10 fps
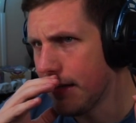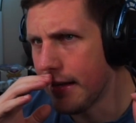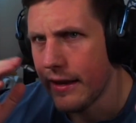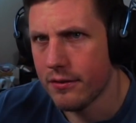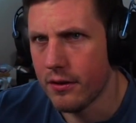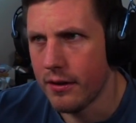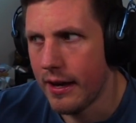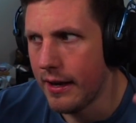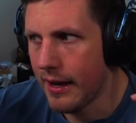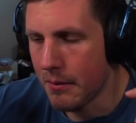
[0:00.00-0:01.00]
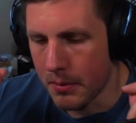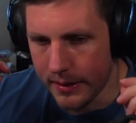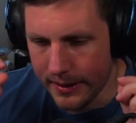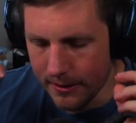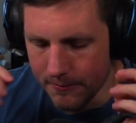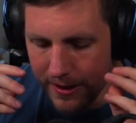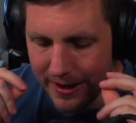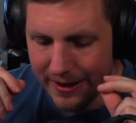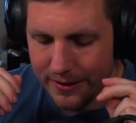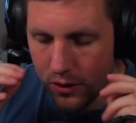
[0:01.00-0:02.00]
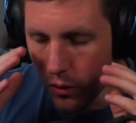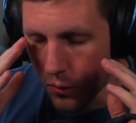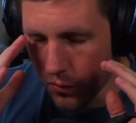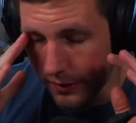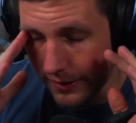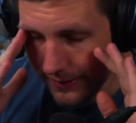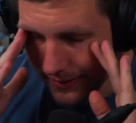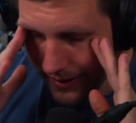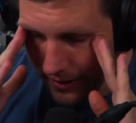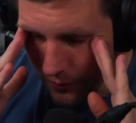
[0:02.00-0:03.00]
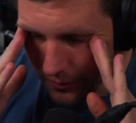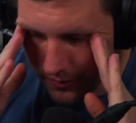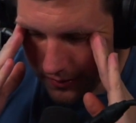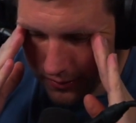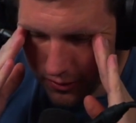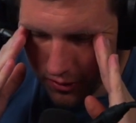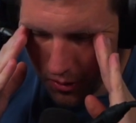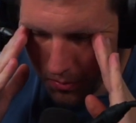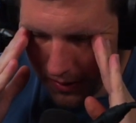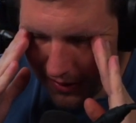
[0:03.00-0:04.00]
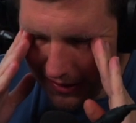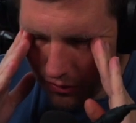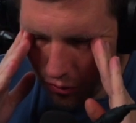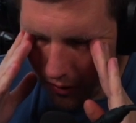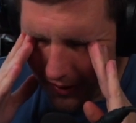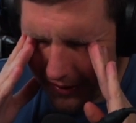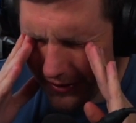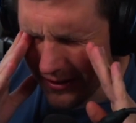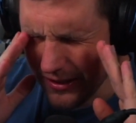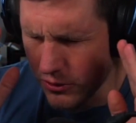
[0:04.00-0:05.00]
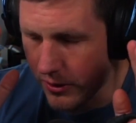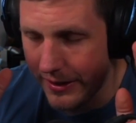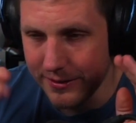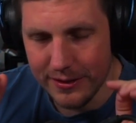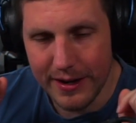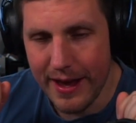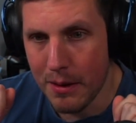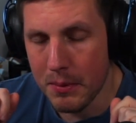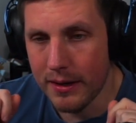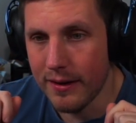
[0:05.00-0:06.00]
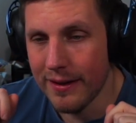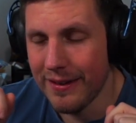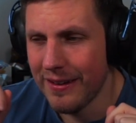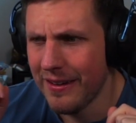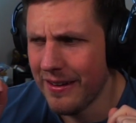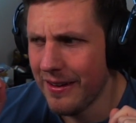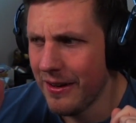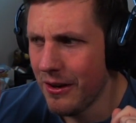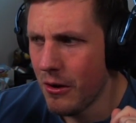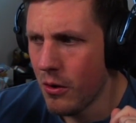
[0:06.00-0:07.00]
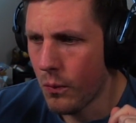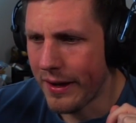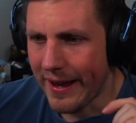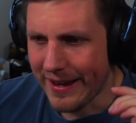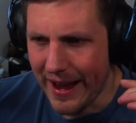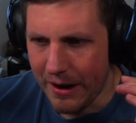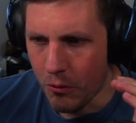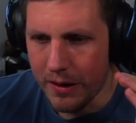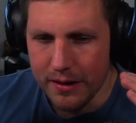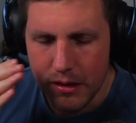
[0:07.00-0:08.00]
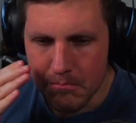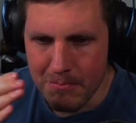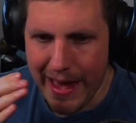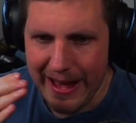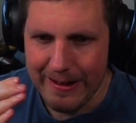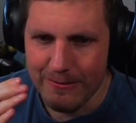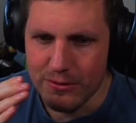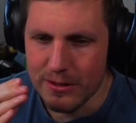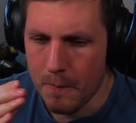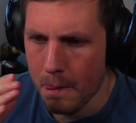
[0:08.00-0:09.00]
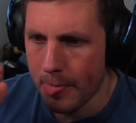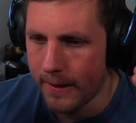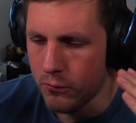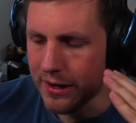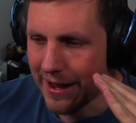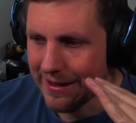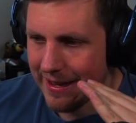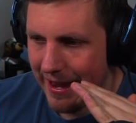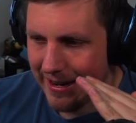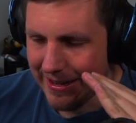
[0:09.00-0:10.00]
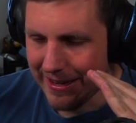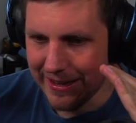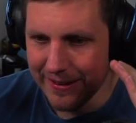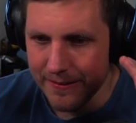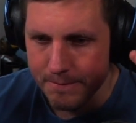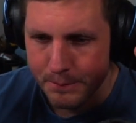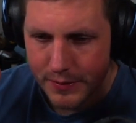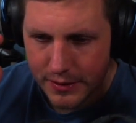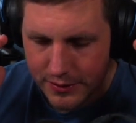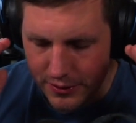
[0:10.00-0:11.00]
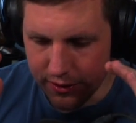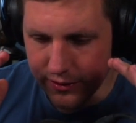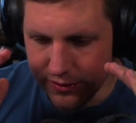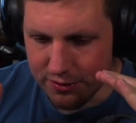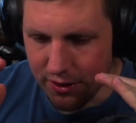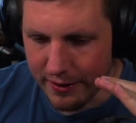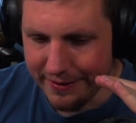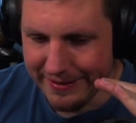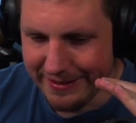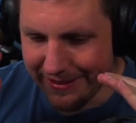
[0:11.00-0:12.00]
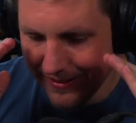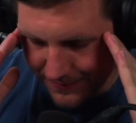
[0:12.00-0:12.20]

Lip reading: yesterday, I believe, and holy cow, was there so many crazy trades that happened. We got Kyrie to the Mavs. We got KD to the Suns.